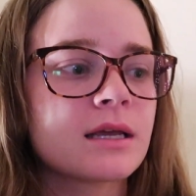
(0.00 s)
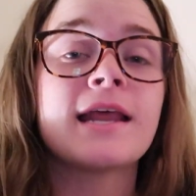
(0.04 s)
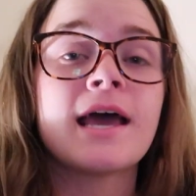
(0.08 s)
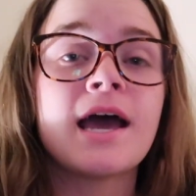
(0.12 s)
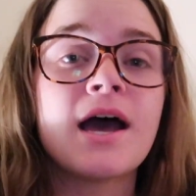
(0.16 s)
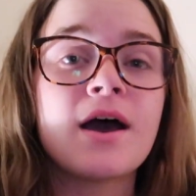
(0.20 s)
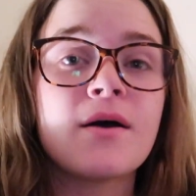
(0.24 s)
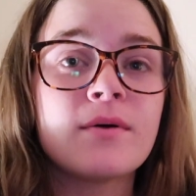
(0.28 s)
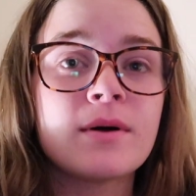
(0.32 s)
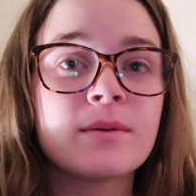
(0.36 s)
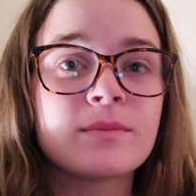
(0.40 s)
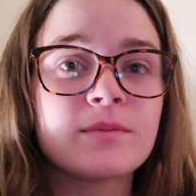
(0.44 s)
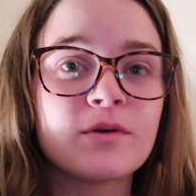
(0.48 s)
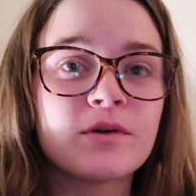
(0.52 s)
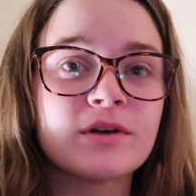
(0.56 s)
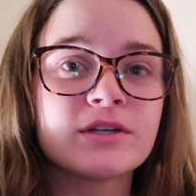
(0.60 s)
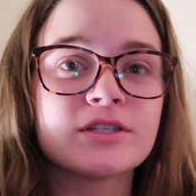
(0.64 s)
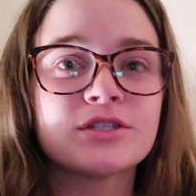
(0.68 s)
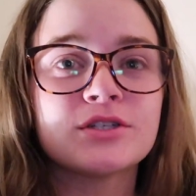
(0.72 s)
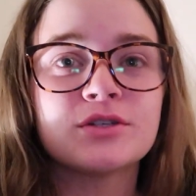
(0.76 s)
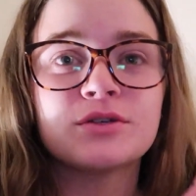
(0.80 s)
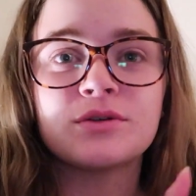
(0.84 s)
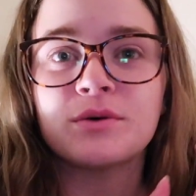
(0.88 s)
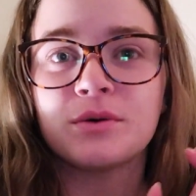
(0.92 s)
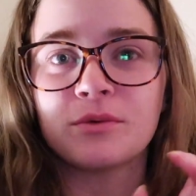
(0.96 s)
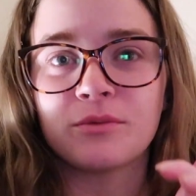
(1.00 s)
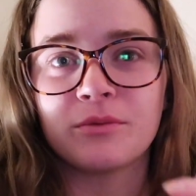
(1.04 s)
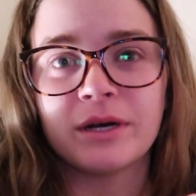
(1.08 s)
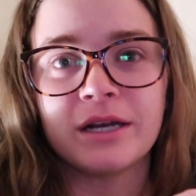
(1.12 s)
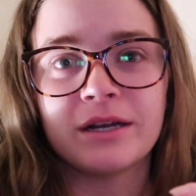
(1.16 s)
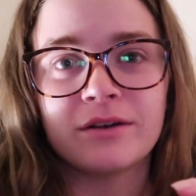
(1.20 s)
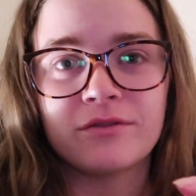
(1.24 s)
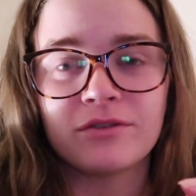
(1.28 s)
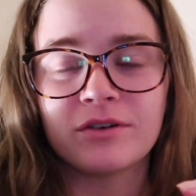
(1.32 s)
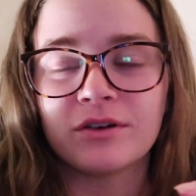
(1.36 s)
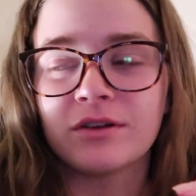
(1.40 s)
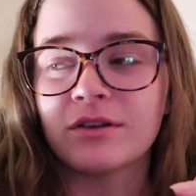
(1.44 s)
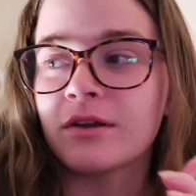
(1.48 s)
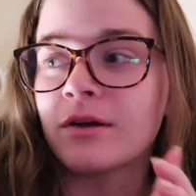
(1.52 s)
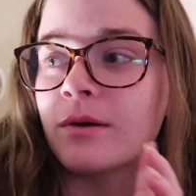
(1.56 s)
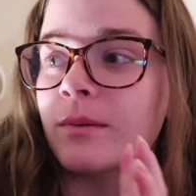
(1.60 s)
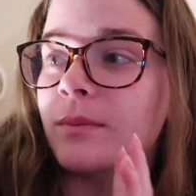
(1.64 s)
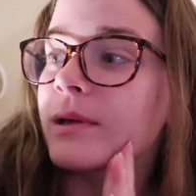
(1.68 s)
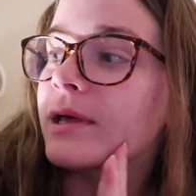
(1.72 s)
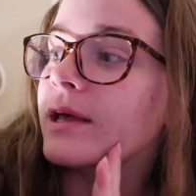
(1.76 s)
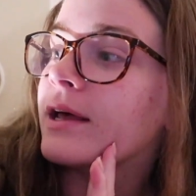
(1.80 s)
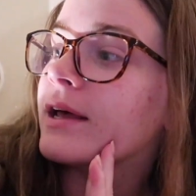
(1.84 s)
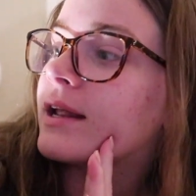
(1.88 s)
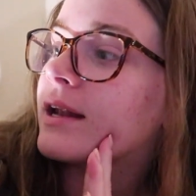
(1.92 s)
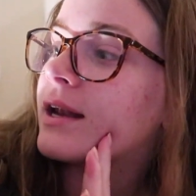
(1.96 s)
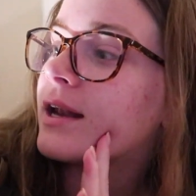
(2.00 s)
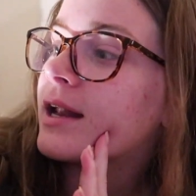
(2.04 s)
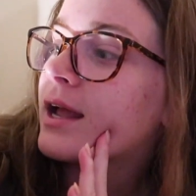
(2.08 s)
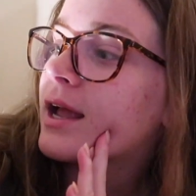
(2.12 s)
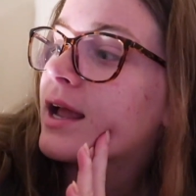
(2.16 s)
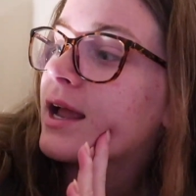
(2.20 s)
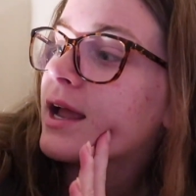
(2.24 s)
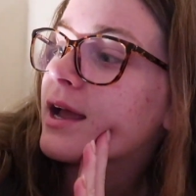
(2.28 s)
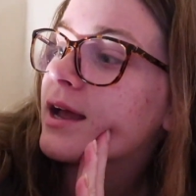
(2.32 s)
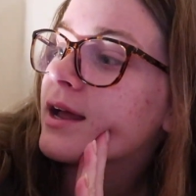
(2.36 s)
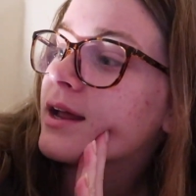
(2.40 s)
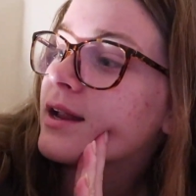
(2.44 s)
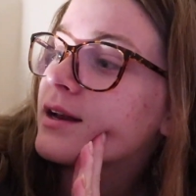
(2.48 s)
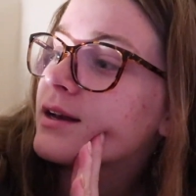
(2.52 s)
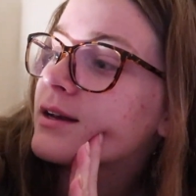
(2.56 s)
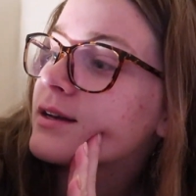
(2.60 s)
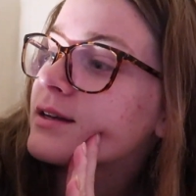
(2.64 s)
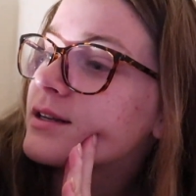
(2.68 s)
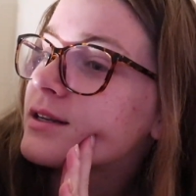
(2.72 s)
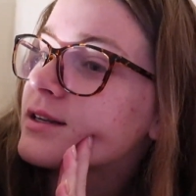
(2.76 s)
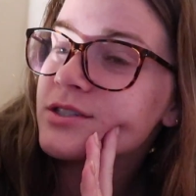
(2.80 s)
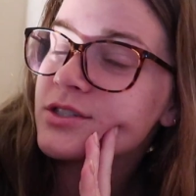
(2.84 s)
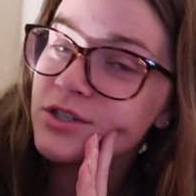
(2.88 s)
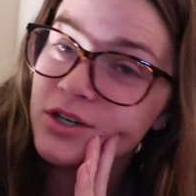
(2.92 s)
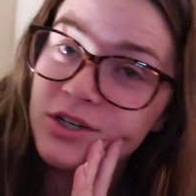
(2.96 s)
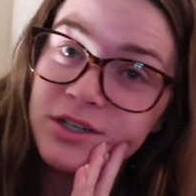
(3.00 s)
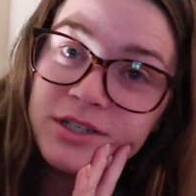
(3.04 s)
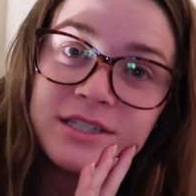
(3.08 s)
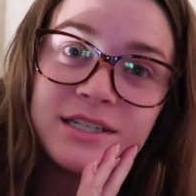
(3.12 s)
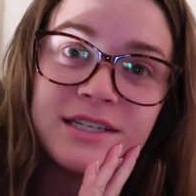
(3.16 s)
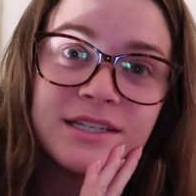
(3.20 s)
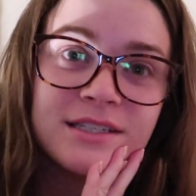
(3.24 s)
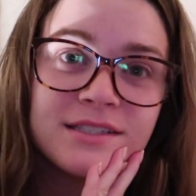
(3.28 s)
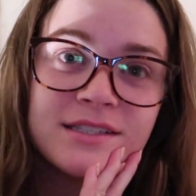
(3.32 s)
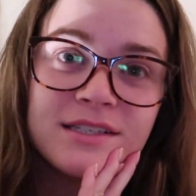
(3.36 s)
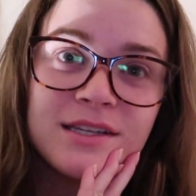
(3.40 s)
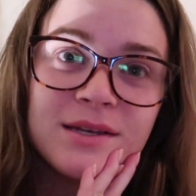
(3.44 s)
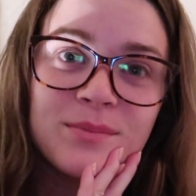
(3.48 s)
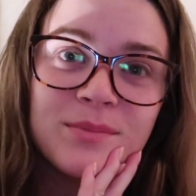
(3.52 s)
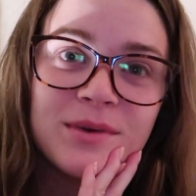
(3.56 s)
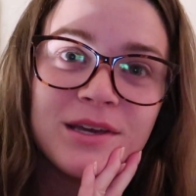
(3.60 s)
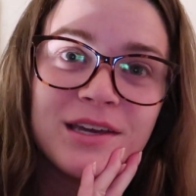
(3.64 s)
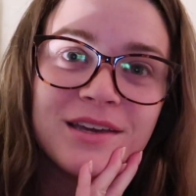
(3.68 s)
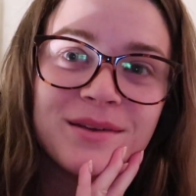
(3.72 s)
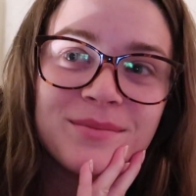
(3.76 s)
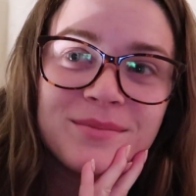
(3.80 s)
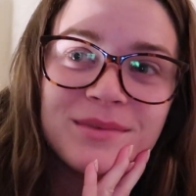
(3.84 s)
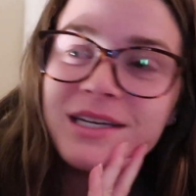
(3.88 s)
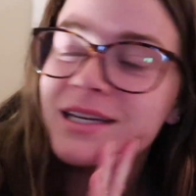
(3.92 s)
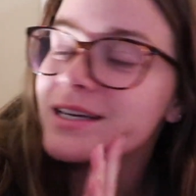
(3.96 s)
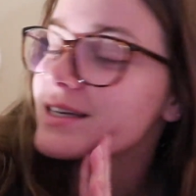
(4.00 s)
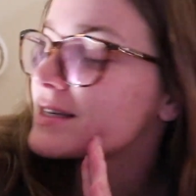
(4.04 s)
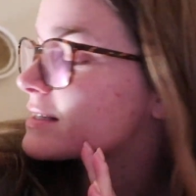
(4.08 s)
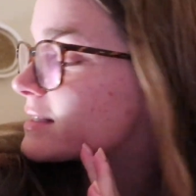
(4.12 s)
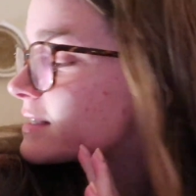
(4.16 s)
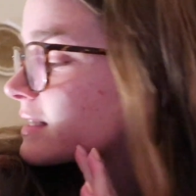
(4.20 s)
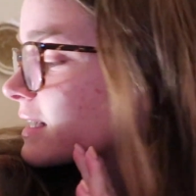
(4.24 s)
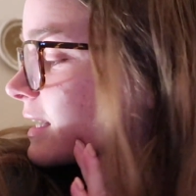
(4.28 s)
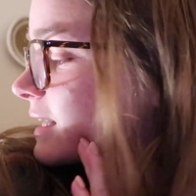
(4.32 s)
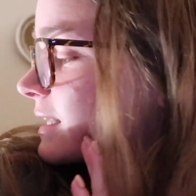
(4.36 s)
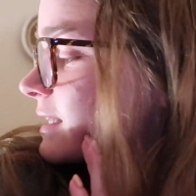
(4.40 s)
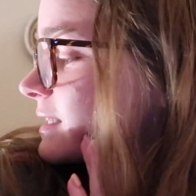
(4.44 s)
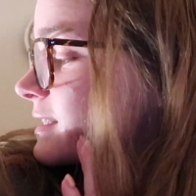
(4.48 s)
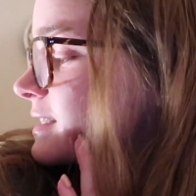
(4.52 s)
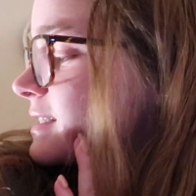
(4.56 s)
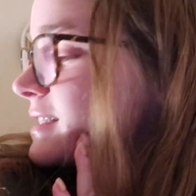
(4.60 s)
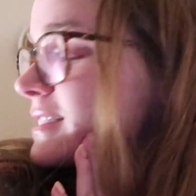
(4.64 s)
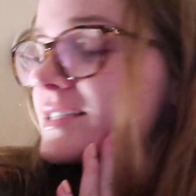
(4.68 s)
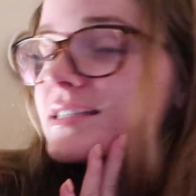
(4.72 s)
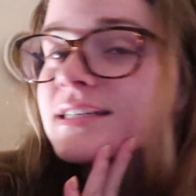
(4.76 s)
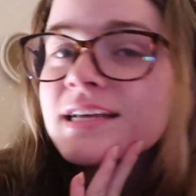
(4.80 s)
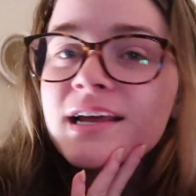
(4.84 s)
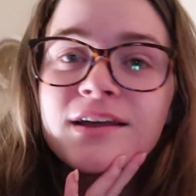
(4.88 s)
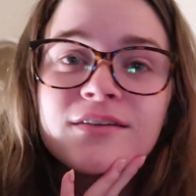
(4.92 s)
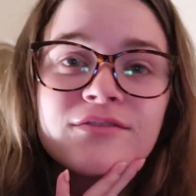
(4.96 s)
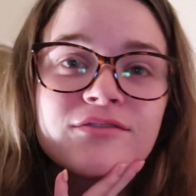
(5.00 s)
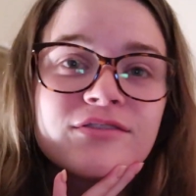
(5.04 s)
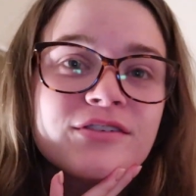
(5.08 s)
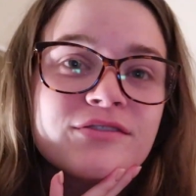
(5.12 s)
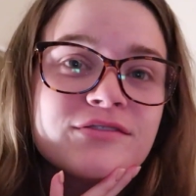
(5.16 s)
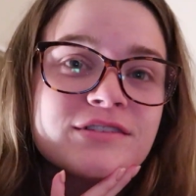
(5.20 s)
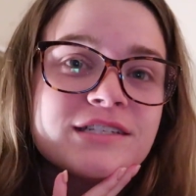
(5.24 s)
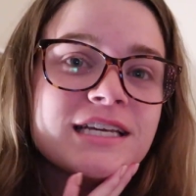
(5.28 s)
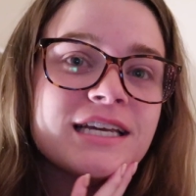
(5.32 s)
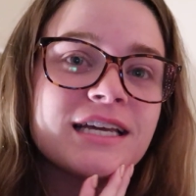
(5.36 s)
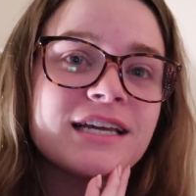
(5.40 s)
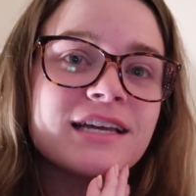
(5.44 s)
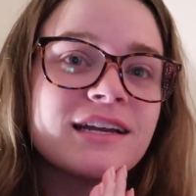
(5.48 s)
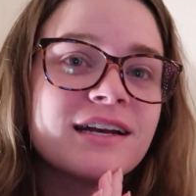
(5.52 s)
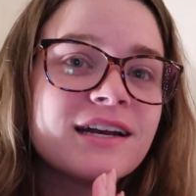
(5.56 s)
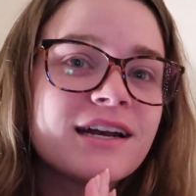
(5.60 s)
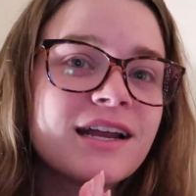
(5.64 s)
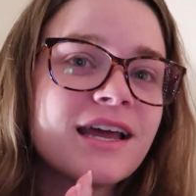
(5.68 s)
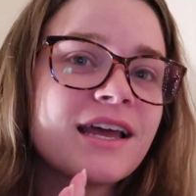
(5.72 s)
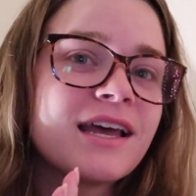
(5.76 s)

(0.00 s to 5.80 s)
Now I'm going to read for a little bit and start to get sleepy because it's 10:15,